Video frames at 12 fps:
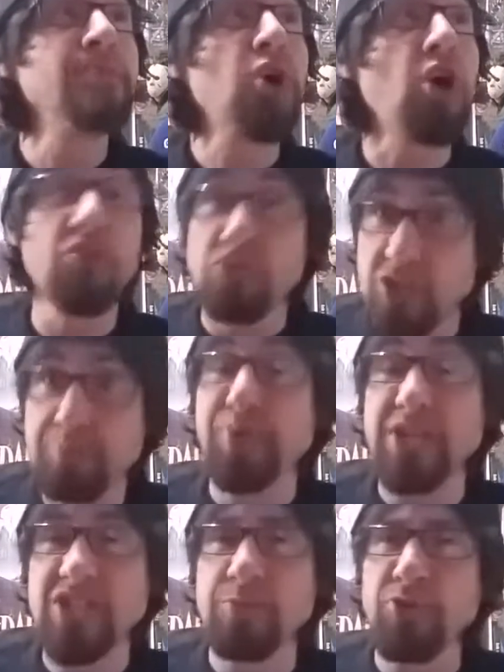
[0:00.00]
or those
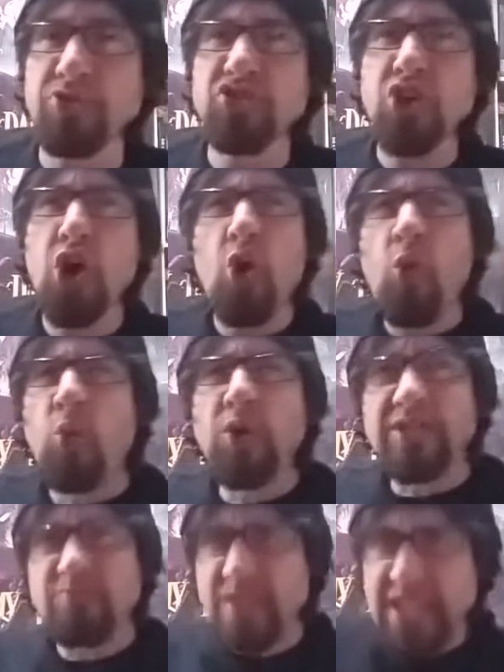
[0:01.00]
principals
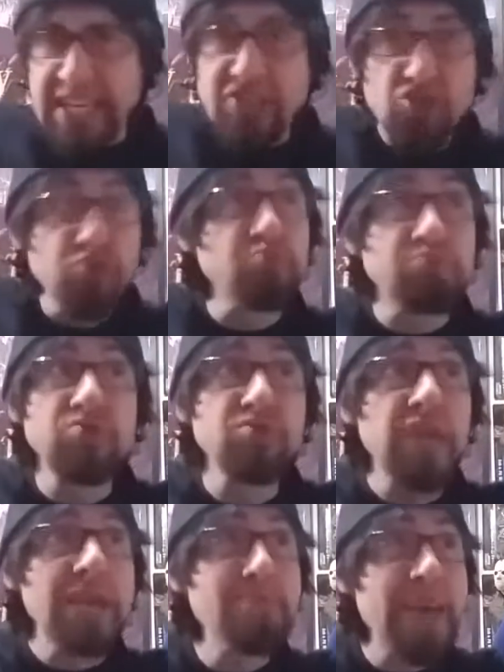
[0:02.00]

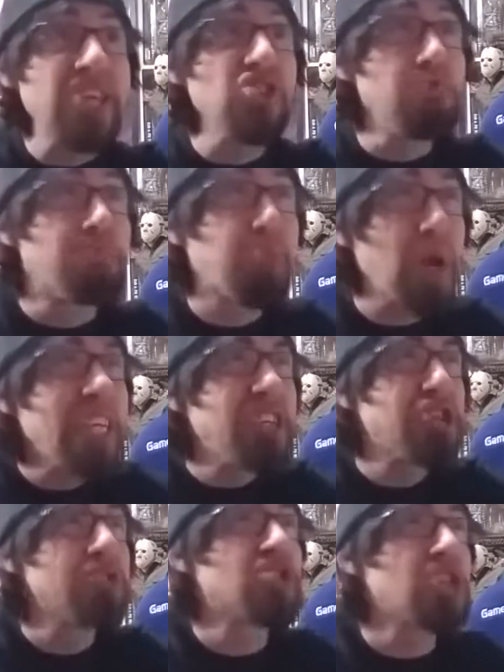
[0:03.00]
they'd make you
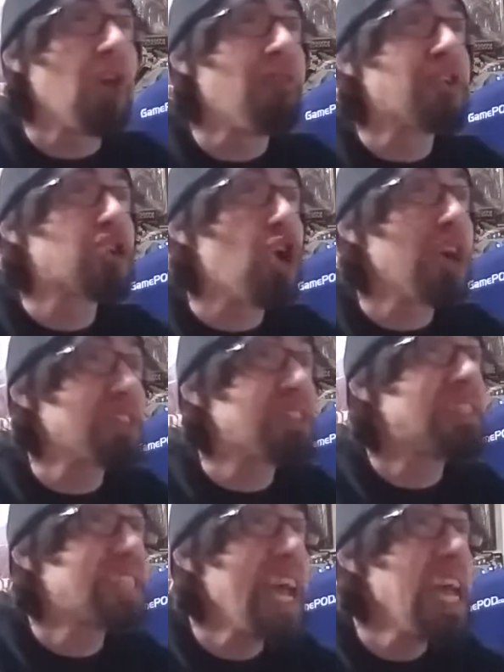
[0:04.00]
brace yourself across the
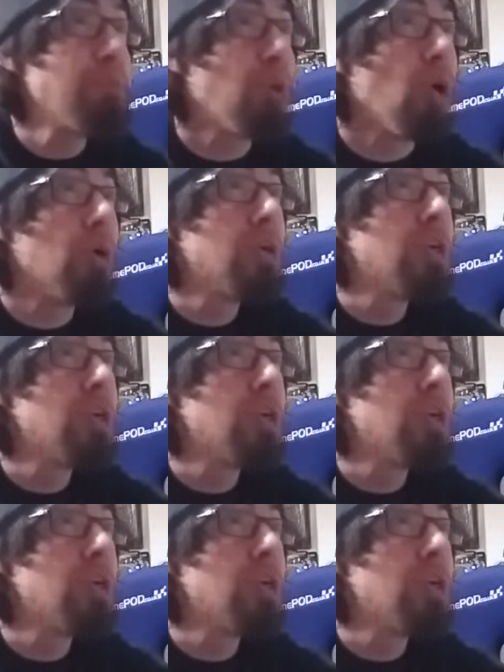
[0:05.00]
table,